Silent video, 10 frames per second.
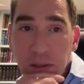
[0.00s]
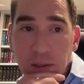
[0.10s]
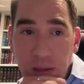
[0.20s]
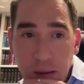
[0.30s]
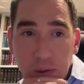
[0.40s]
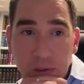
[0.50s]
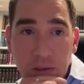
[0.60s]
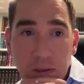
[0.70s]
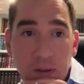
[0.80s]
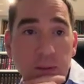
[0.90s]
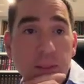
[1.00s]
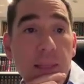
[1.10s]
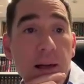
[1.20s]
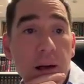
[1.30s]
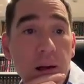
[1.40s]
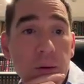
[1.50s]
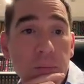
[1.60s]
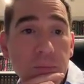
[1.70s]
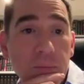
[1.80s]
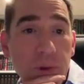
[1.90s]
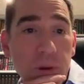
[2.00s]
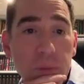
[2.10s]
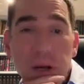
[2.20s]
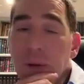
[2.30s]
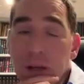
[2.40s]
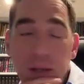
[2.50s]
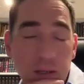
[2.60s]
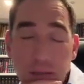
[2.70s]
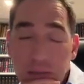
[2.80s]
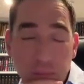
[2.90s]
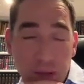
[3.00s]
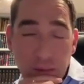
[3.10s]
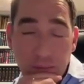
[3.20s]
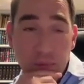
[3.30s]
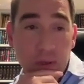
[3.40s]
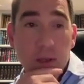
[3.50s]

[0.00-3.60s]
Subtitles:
that allow it. But I'm not getting into them now.